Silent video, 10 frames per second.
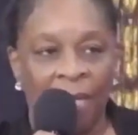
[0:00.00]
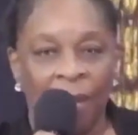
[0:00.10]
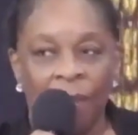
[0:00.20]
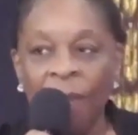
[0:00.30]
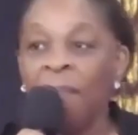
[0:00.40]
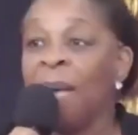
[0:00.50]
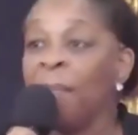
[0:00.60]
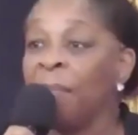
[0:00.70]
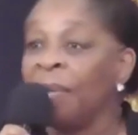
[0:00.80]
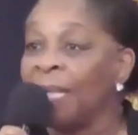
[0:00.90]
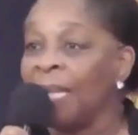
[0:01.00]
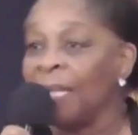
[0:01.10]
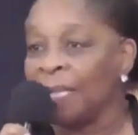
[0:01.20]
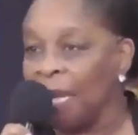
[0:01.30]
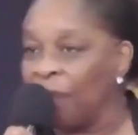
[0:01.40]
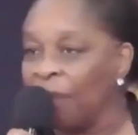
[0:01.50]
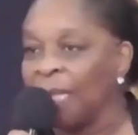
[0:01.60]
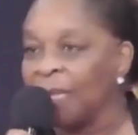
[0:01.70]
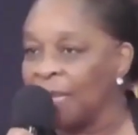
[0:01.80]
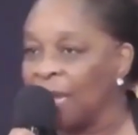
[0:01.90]
Remember the
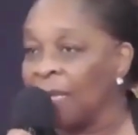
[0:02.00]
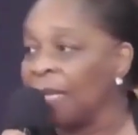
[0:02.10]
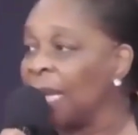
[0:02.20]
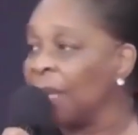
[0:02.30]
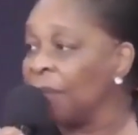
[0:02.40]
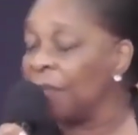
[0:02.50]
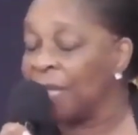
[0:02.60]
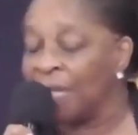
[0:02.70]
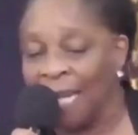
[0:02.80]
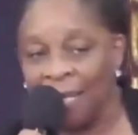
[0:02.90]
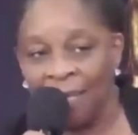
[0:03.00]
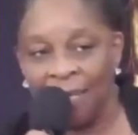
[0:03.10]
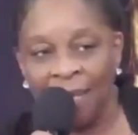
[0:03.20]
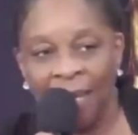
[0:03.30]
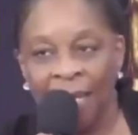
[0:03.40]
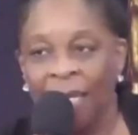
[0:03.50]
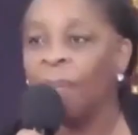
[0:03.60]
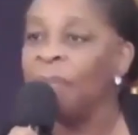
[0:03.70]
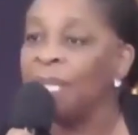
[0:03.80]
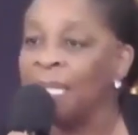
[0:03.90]
assembling together of the saints.
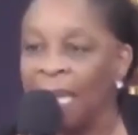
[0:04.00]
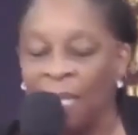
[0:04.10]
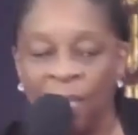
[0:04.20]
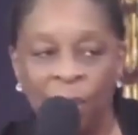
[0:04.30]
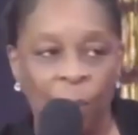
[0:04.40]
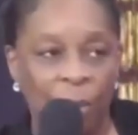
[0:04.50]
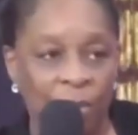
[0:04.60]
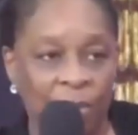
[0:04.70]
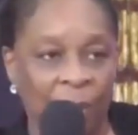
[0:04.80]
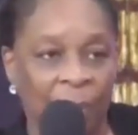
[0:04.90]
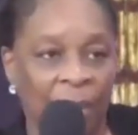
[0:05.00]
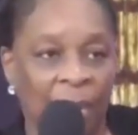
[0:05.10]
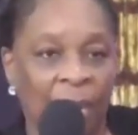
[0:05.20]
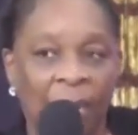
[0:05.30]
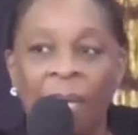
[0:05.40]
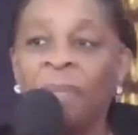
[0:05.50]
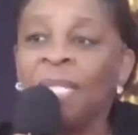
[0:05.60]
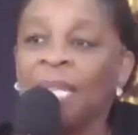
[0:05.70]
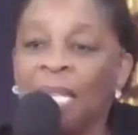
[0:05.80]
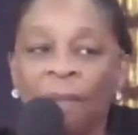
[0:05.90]
Come together to worship. Come
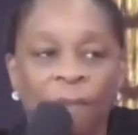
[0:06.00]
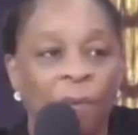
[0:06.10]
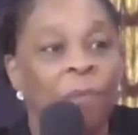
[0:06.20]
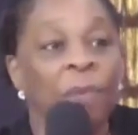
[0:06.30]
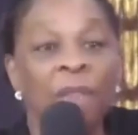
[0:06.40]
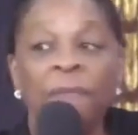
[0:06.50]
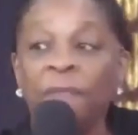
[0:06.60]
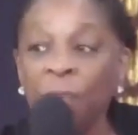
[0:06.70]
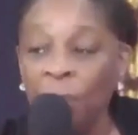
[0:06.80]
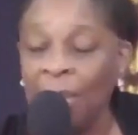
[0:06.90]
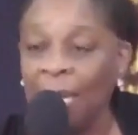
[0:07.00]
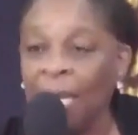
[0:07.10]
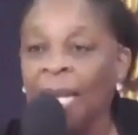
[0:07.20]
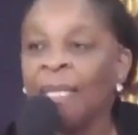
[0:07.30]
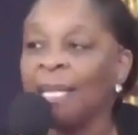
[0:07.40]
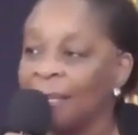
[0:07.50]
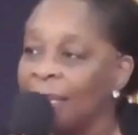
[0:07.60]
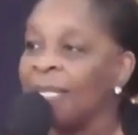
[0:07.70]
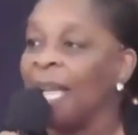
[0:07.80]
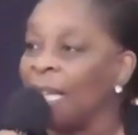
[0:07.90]
together for refueling. This
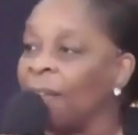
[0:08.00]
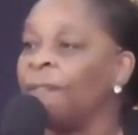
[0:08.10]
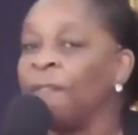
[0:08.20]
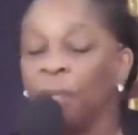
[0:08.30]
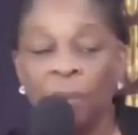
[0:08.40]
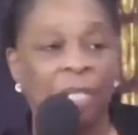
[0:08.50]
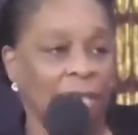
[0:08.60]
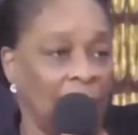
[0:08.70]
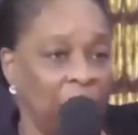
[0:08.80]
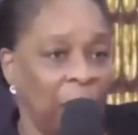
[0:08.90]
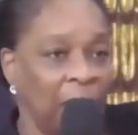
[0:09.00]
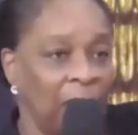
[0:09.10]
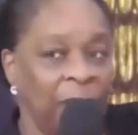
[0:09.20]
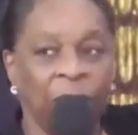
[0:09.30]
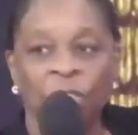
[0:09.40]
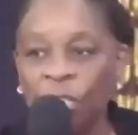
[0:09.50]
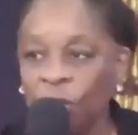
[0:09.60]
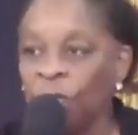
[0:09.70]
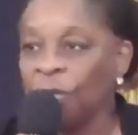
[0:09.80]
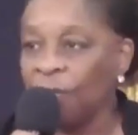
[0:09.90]
is like a fuel stop for
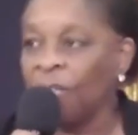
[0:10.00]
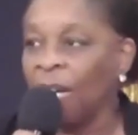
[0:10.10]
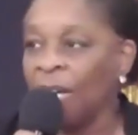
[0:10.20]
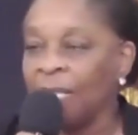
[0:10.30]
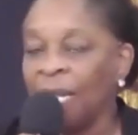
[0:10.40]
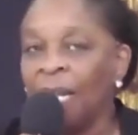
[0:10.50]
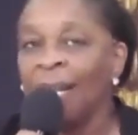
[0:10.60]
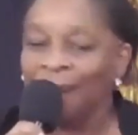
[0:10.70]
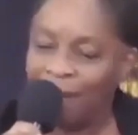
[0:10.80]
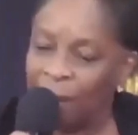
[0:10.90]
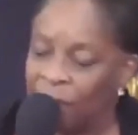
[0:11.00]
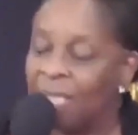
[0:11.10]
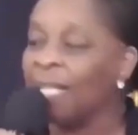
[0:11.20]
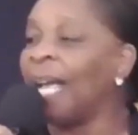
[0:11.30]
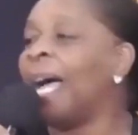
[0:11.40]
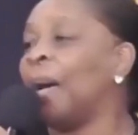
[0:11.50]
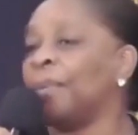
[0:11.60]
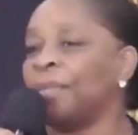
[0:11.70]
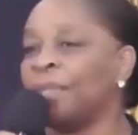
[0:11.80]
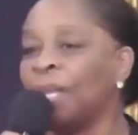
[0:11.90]
children of God. Come to the house